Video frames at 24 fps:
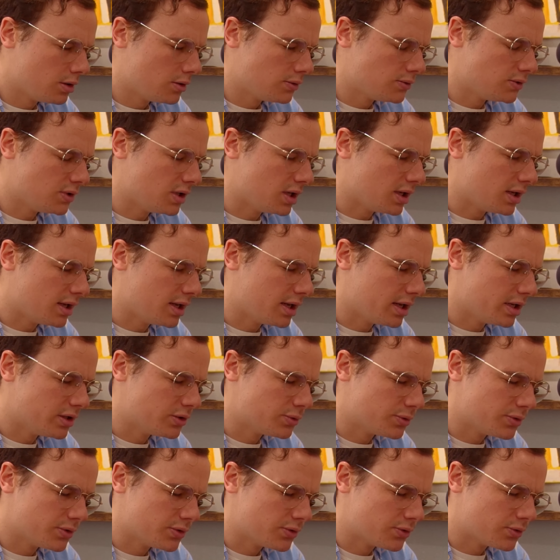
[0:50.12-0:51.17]
Shake
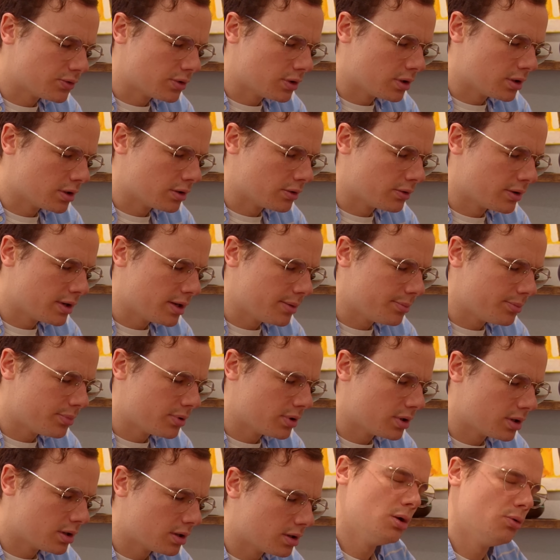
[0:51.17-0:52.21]
hands with a strong grip.
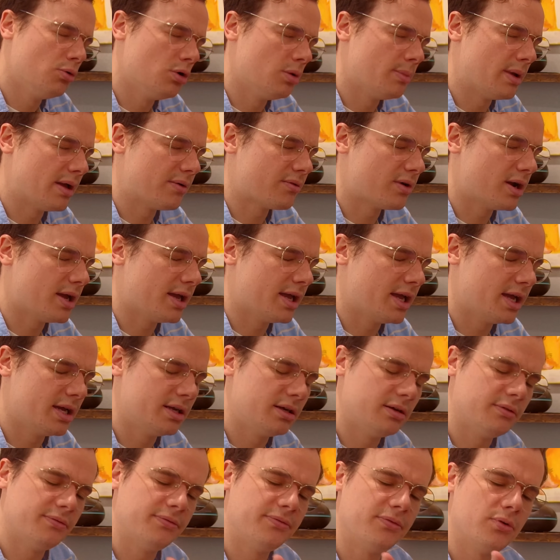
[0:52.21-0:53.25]
While my right hand
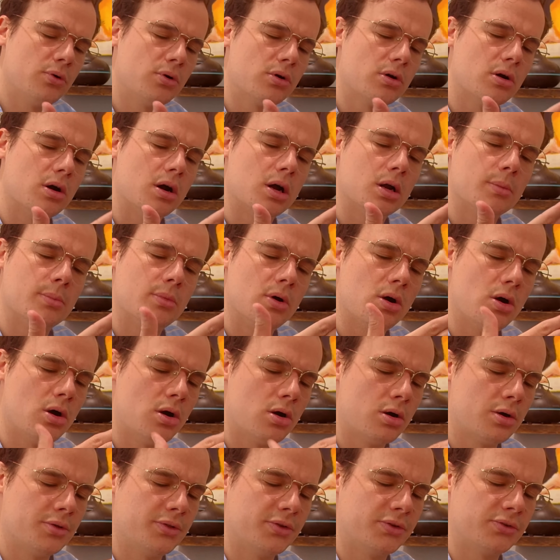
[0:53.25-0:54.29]
and forearm
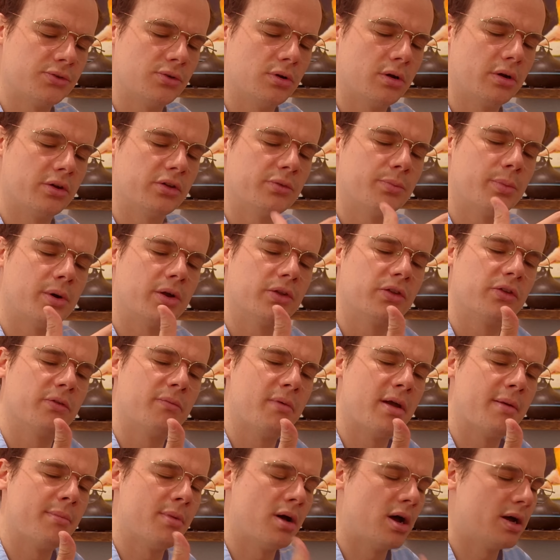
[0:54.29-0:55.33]
are the strongest parts of
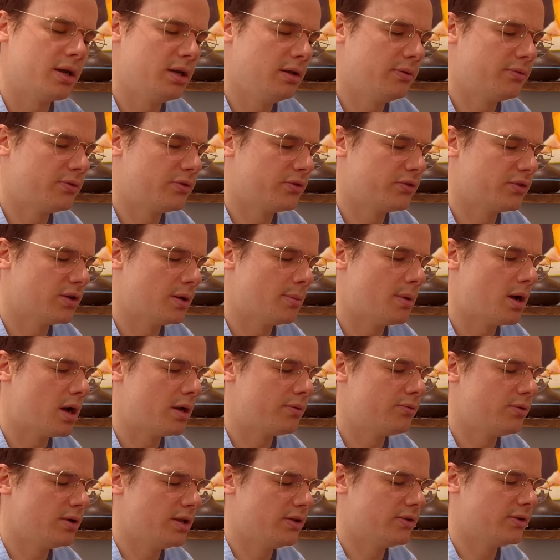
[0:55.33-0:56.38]
my body for some
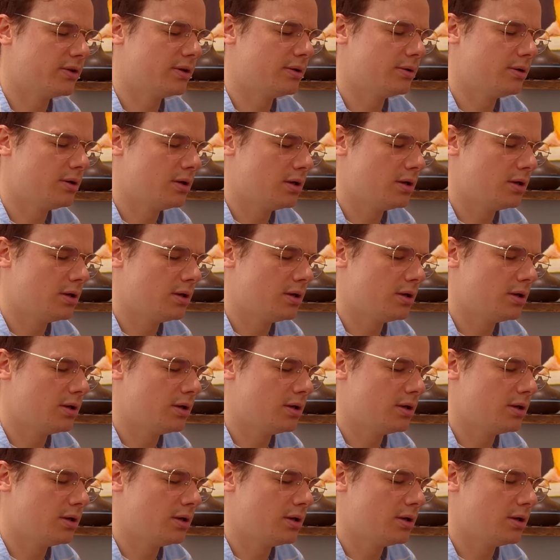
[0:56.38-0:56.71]
odd reason,